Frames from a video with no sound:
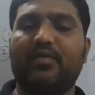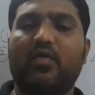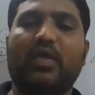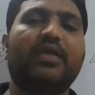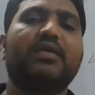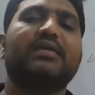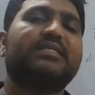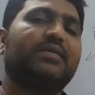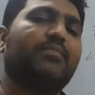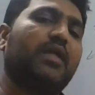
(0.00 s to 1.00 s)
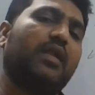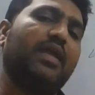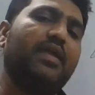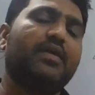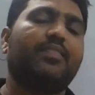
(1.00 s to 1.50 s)
Okay.
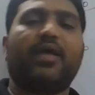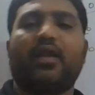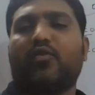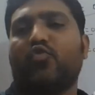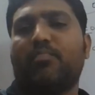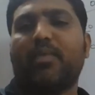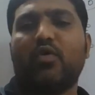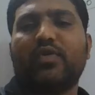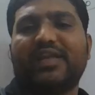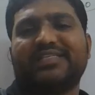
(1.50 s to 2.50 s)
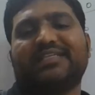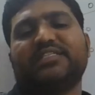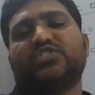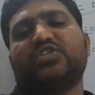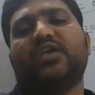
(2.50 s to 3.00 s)
Similarly, there are no boundaries
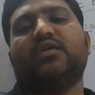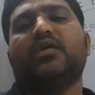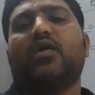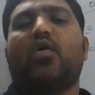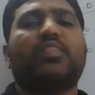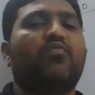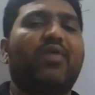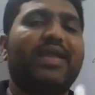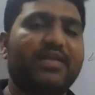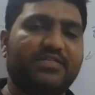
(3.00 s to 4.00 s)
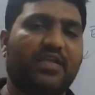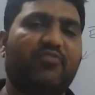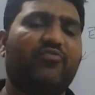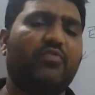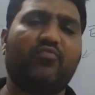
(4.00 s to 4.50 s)
existing on the y itself.
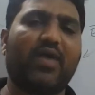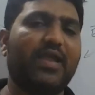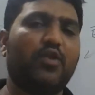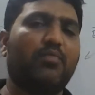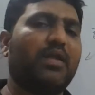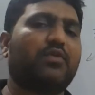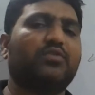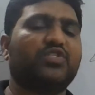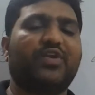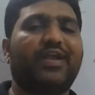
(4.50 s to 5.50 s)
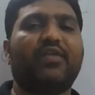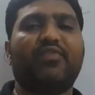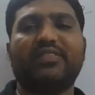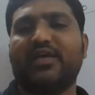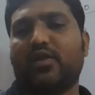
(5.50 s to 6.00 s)
Y lo manaku straight
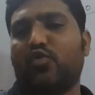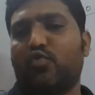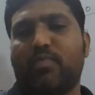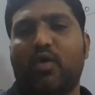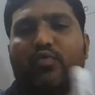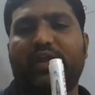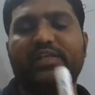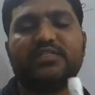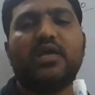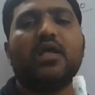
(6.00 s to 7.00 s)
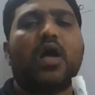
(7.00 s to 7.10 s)
away there are no boundaries.